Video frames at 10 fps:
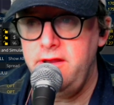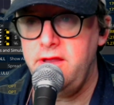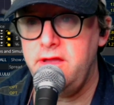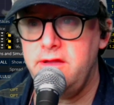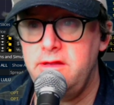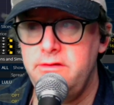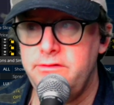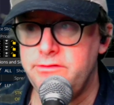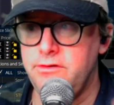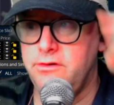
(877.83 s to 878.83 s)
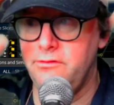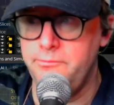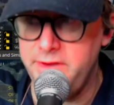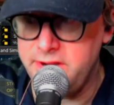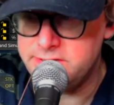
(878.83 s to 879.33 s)
and so
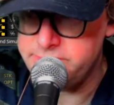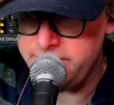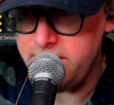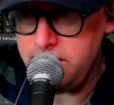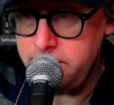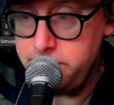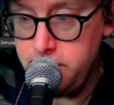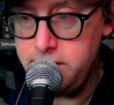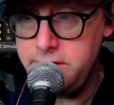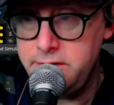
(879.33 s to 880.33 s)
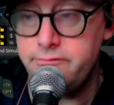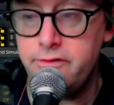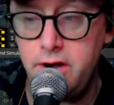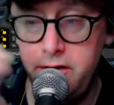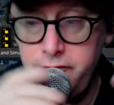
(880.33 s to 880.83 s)
because of that, I'm not
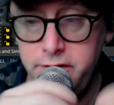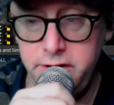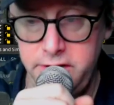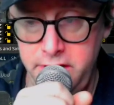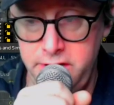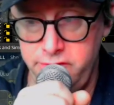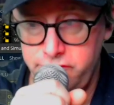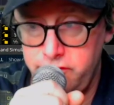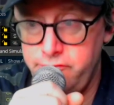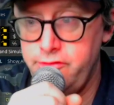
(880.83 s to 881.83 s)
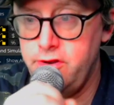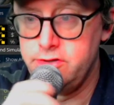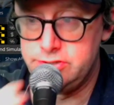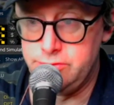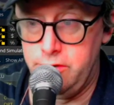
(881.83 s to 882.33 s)
involved in any sort of
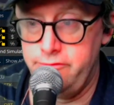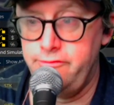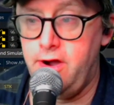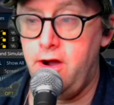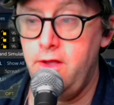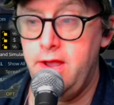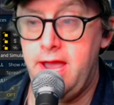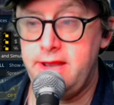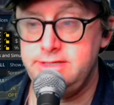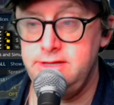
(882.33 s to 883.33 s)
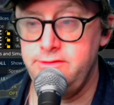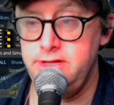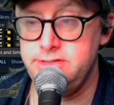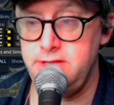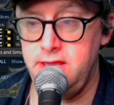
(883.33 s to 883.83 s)
short vol
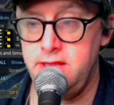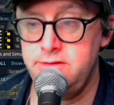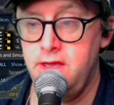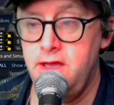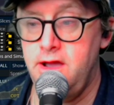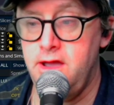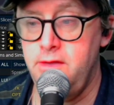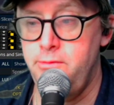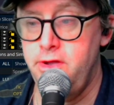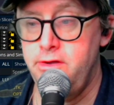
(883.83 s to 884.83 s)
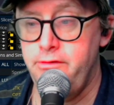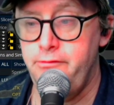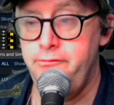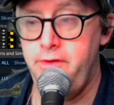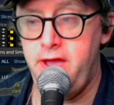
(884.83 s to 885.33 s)
activities, and
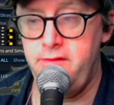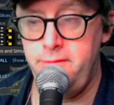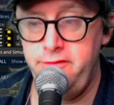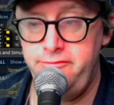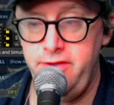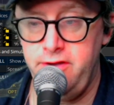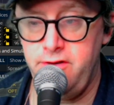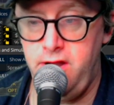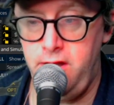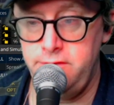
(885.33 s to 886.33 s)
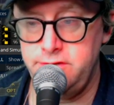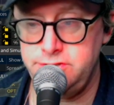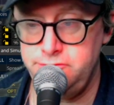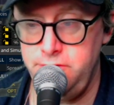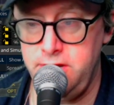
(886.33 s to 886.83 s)
have my finger on the
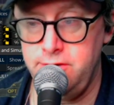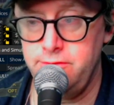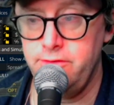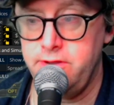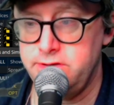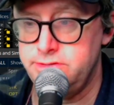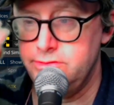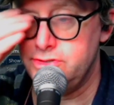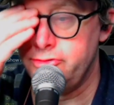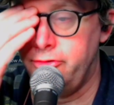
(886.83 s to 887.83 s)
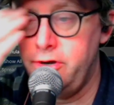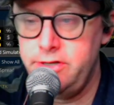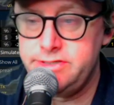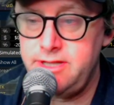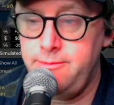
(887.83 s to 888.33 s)
trigger looking to short
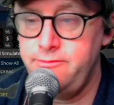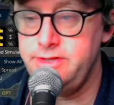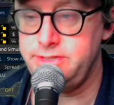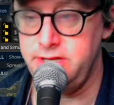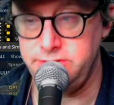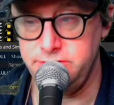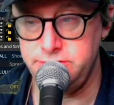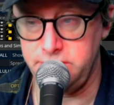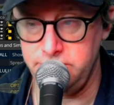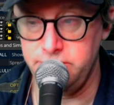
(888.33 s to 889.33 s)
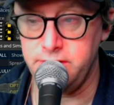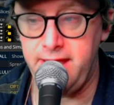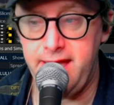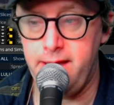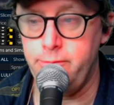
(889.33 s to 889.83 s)
some of these issues, including
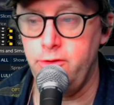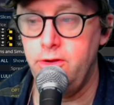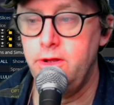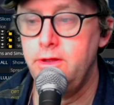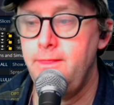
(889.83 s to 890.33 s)
Apple,